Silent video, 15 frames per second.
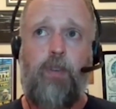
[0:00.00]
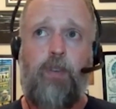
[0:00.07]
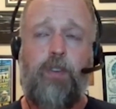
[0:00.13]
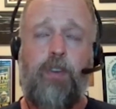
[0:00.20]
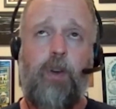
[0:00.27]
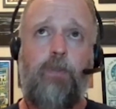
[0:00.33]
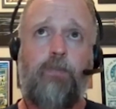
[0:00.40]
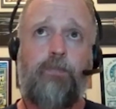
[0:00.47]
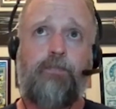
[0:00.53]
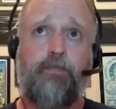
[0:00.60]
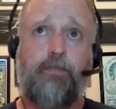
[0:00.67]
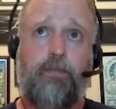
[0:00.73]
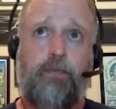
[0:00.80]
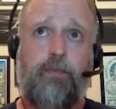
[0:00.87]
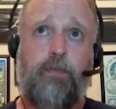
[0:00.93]
So
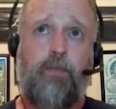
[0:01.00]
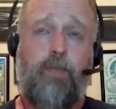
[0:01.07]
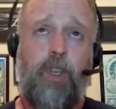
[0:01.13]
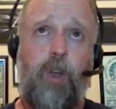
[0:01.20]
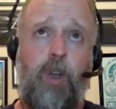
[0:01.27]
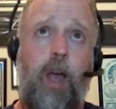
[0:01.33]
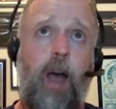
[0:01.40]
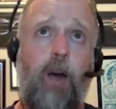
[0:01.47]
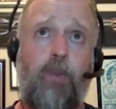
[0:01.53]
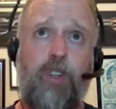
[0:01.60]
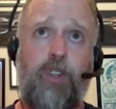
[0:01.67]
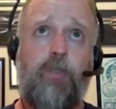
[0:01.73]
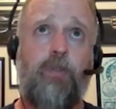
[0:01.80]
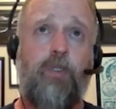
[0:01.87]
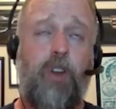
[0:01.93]
how would
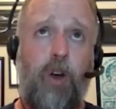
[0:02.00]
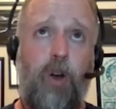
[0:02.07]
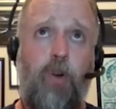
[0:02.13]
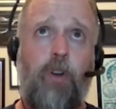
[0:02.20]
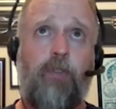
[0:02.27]
you know